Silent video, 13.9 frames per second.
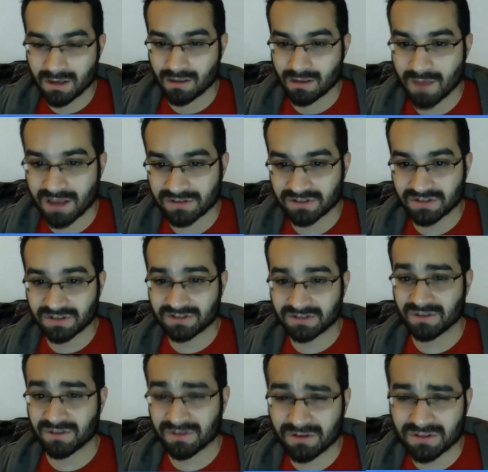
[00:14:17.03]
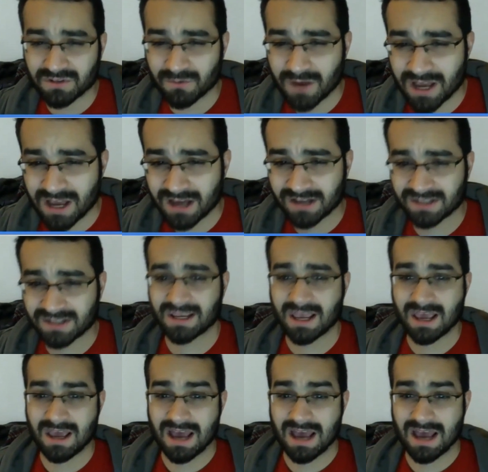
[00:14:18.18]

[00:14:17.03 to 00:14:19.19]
the Master System, the thirty-two X.